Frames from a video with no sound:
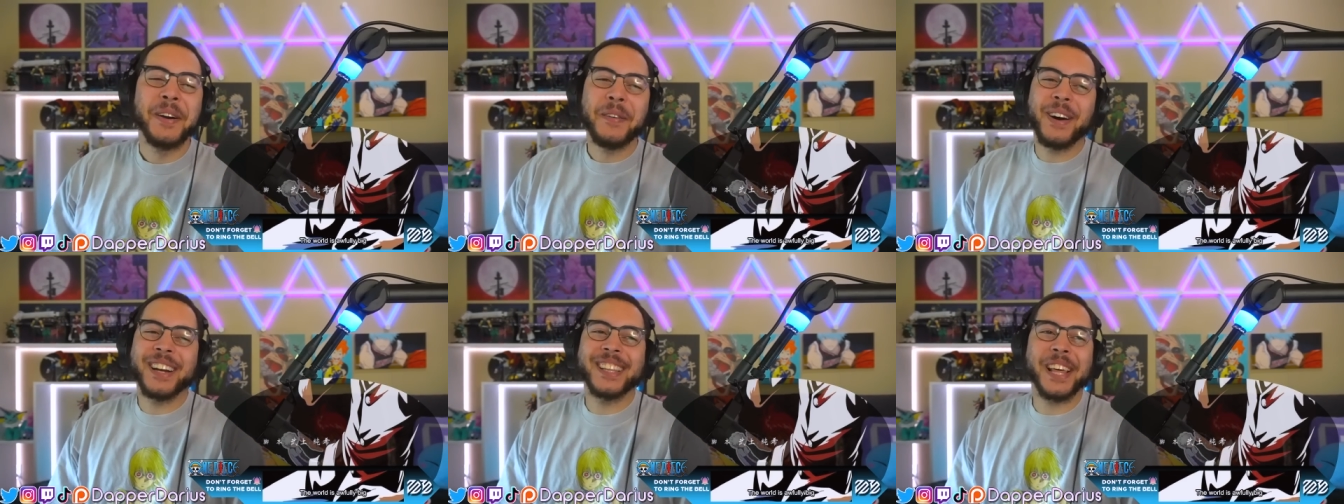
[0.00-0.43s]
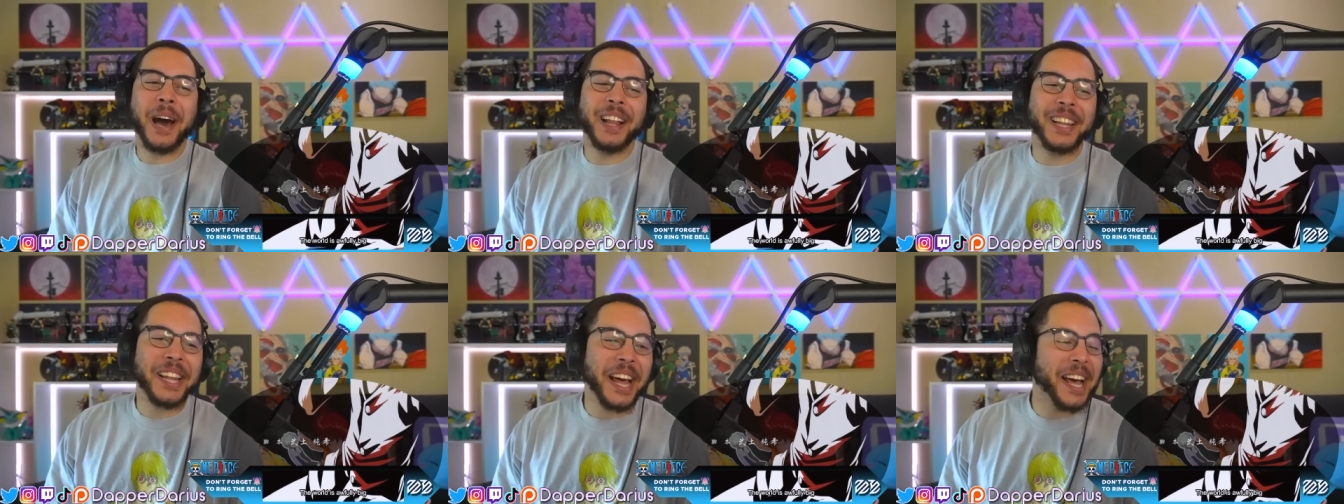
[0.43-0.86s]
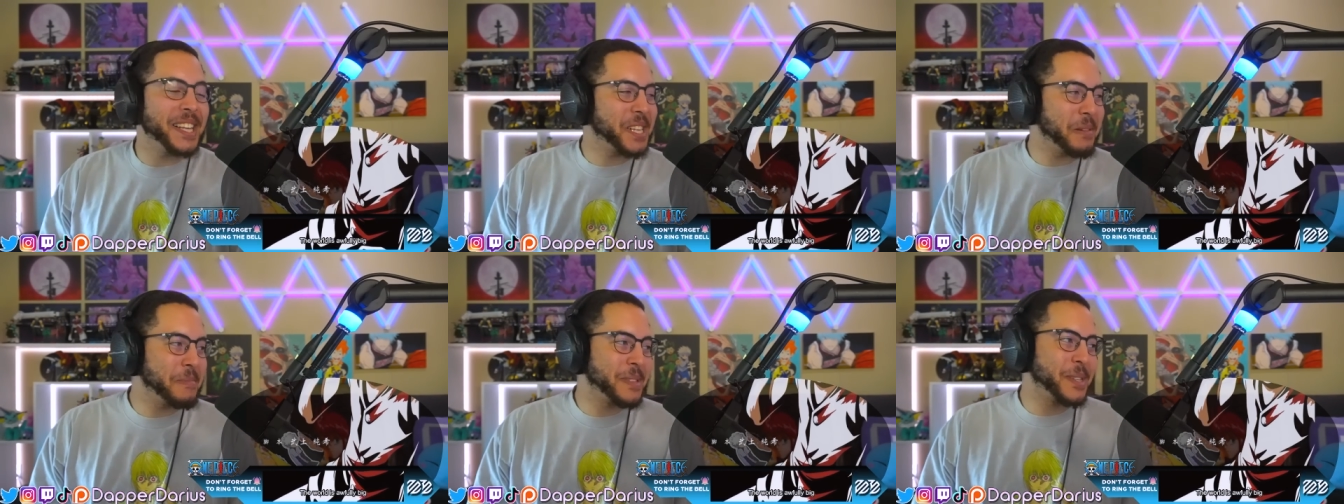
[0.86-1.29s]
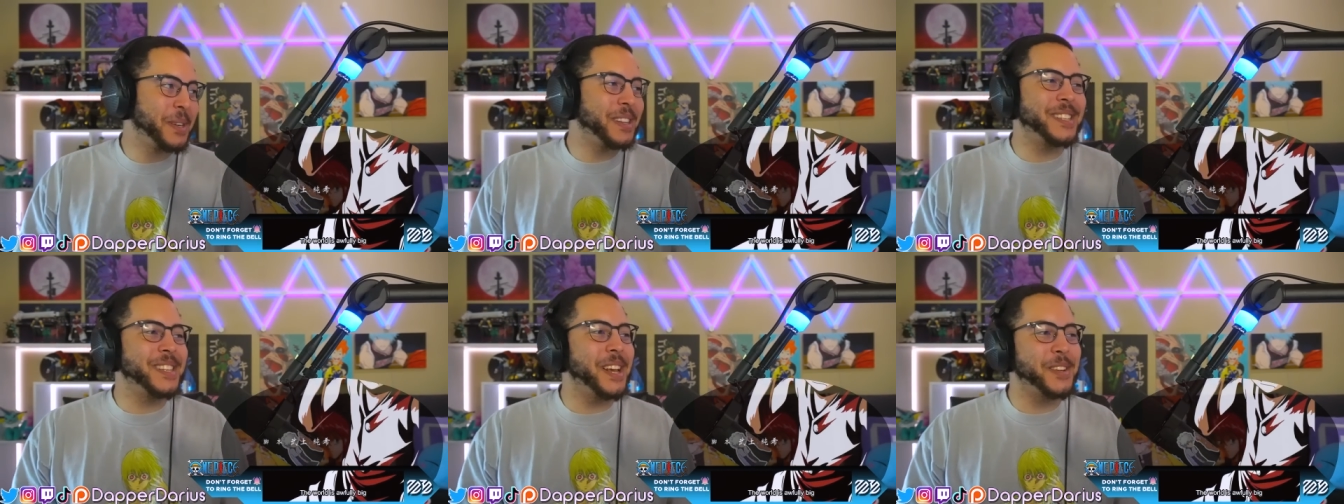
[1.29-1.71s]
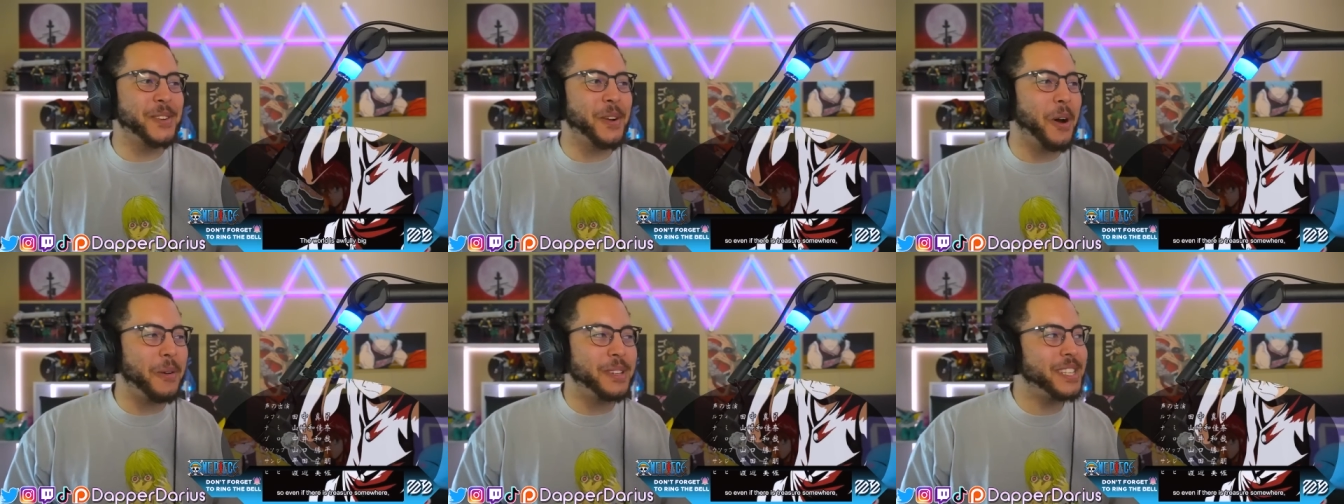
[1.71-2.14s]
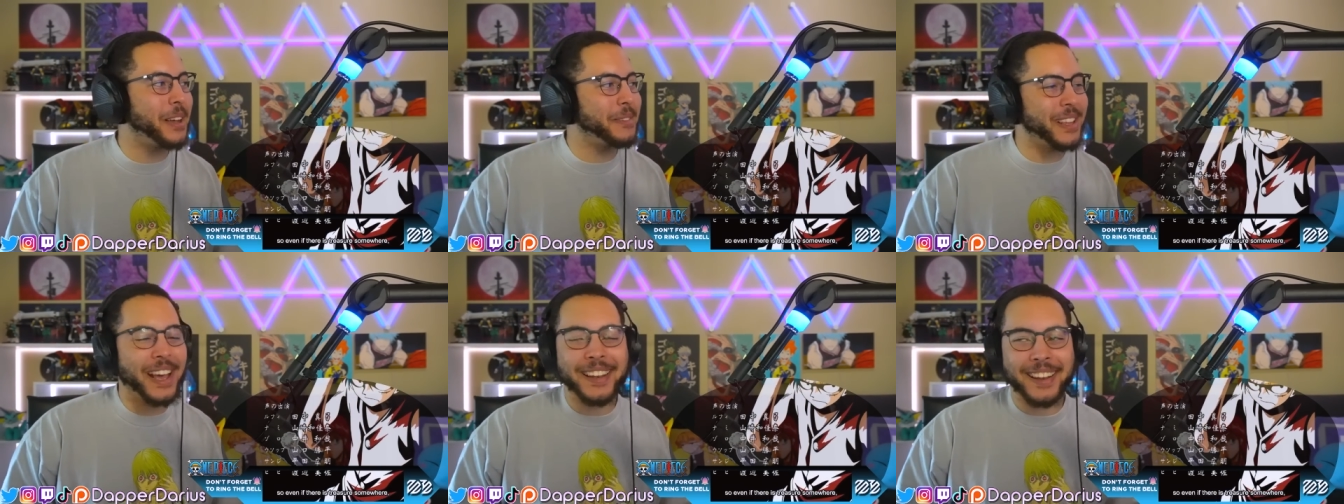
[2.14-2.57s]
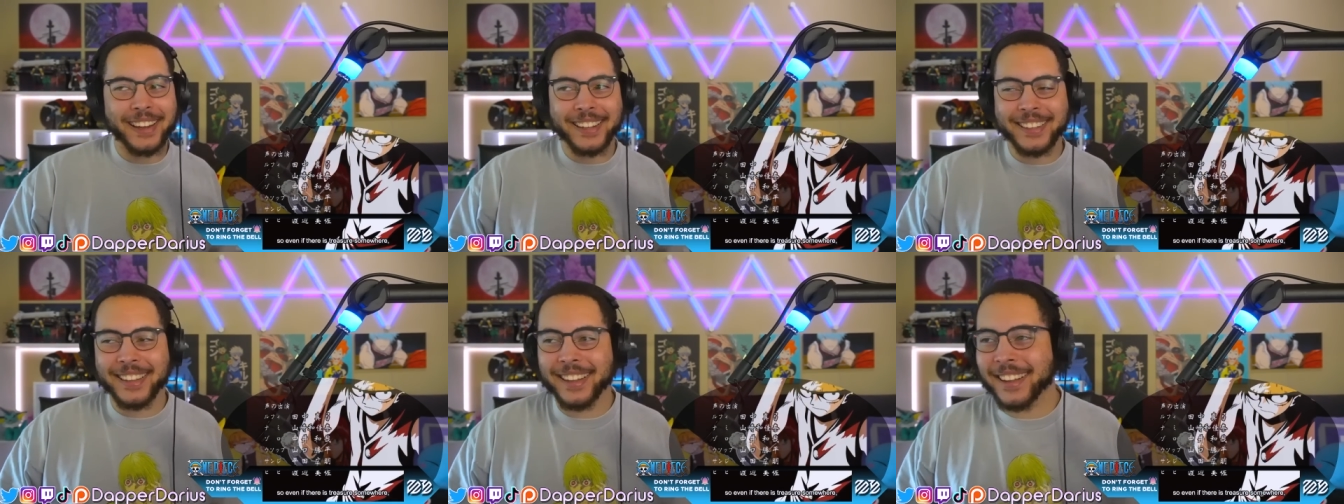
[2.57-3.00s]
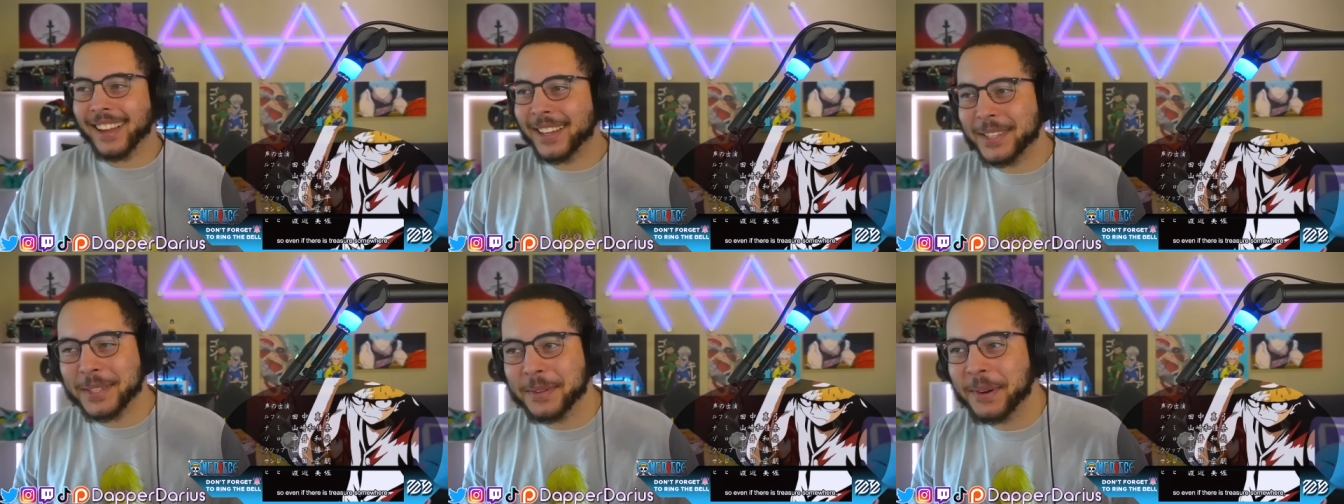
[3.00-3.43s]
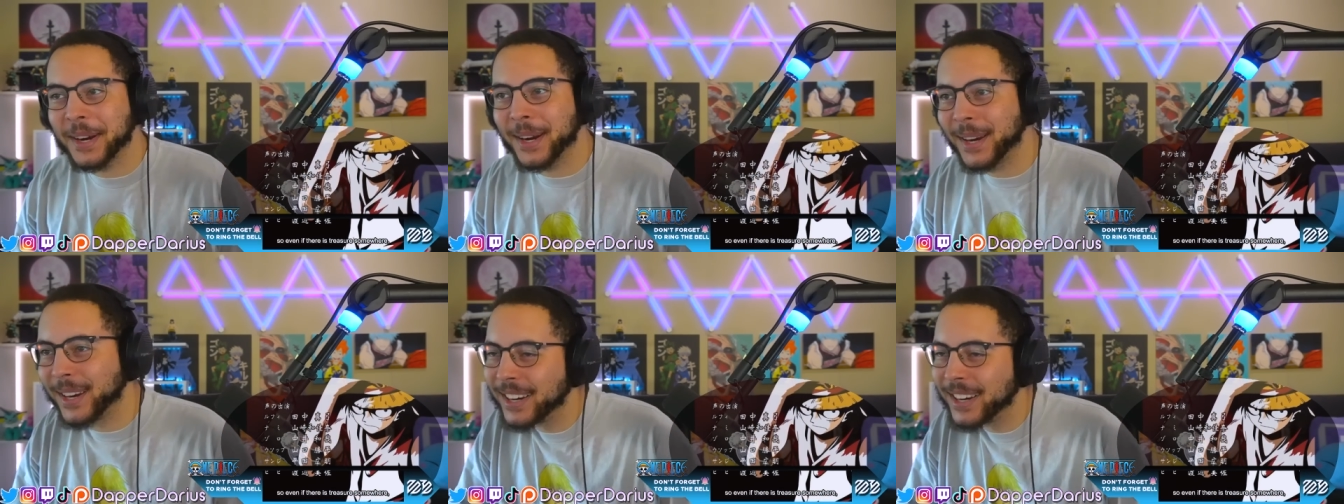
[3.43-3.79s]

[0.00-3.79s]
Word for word: Why did the last episode of the session always have to end like that? I swear.